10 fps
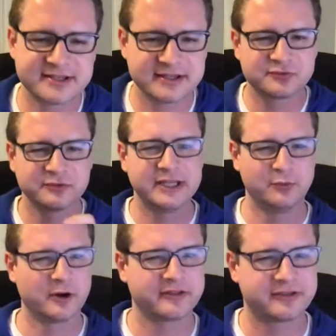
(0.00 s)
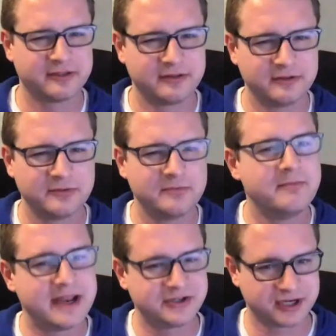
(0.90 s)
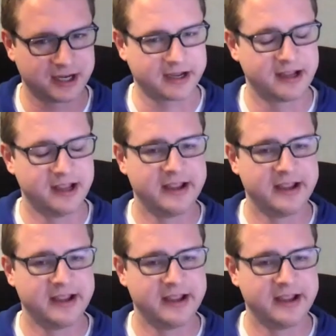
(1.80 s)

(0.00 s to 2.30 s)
is really worth mentioning.